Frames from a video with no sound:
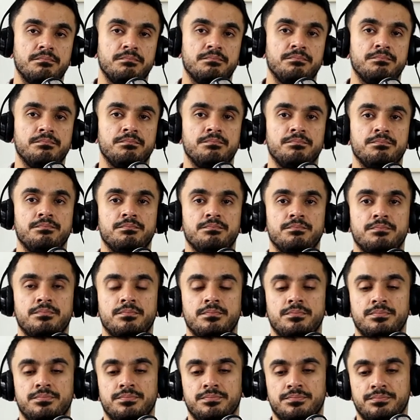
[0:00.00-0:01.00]

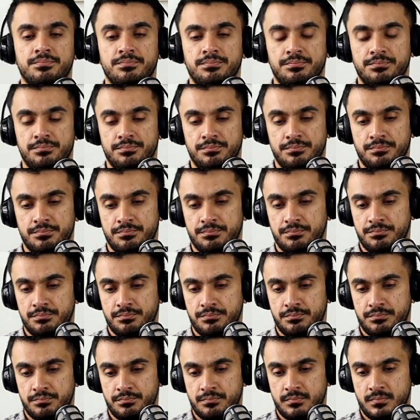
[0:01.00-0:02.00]

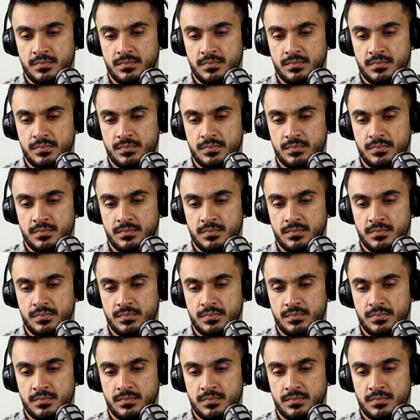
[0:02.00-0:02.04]
[no speech]